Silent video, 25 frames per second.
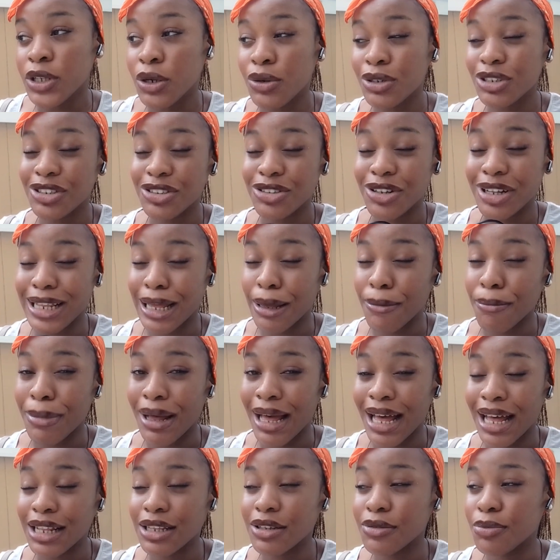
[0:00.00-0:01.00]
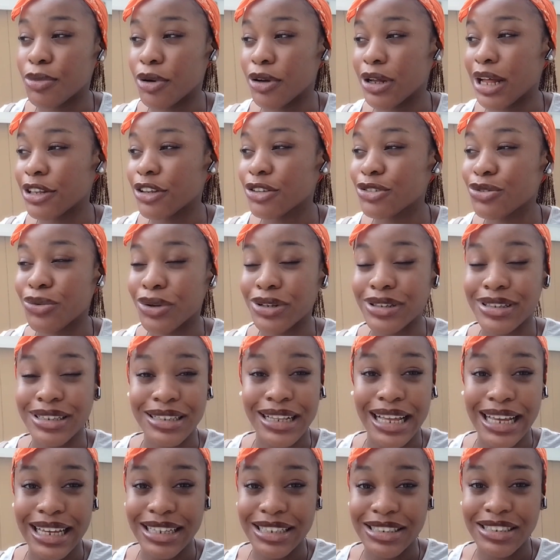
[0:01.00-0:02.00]
which is not that bad but i just wanted
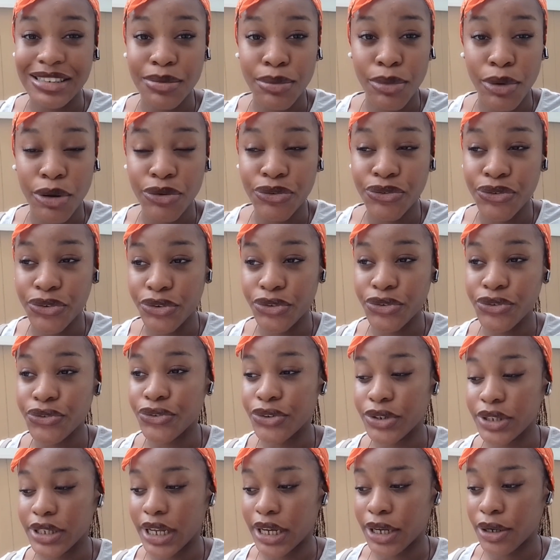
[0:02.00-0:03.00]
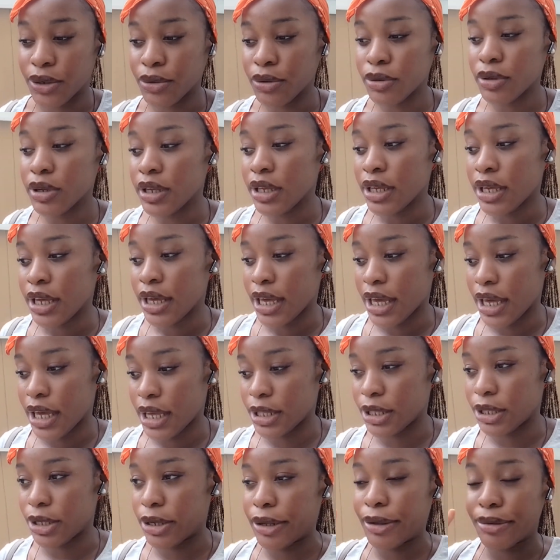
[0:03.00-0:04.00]
like a small phone for now
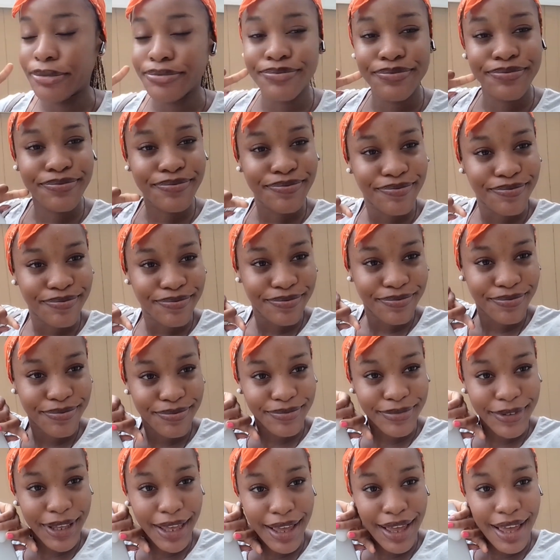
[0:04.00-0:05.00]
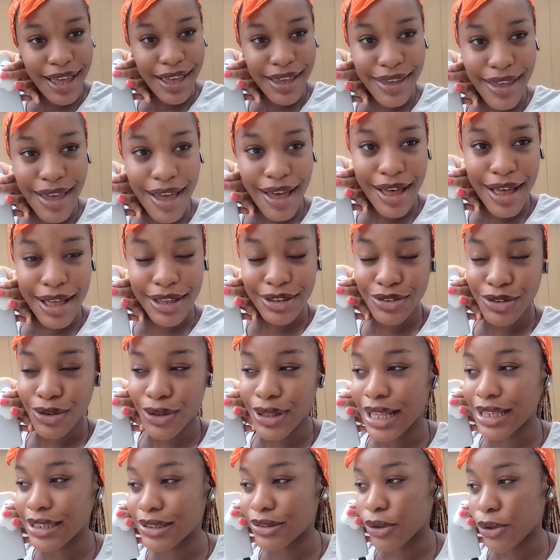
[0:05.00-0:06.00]
and um yeah so
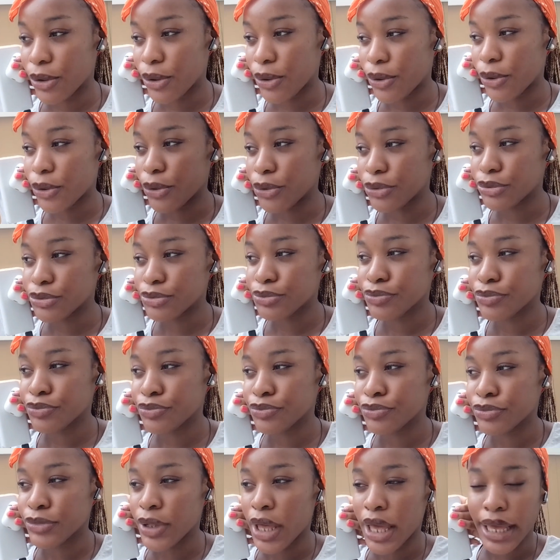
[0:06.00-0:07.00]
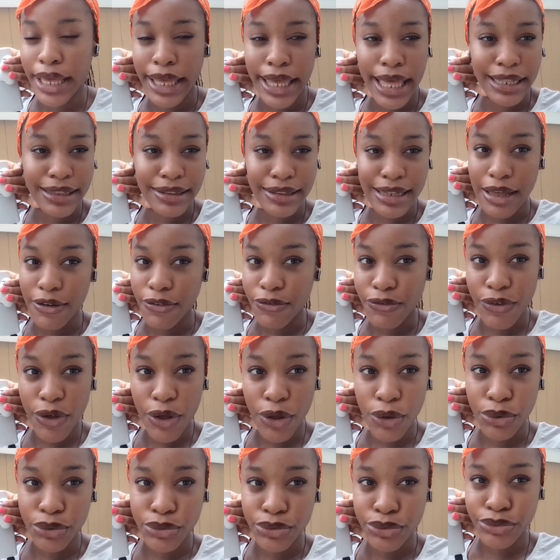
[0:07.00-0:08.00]
let's go get that
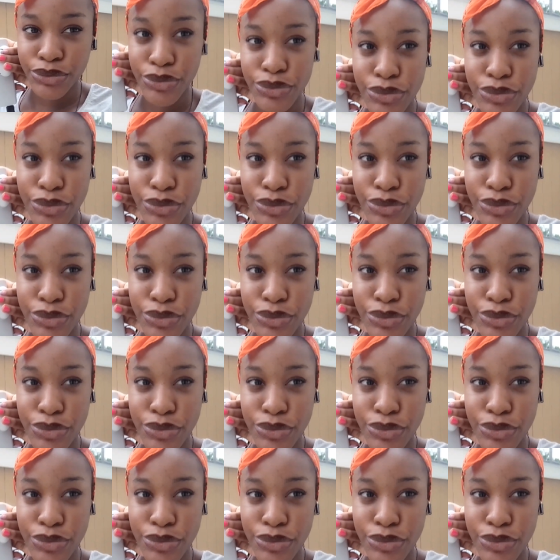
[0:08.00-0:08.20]
film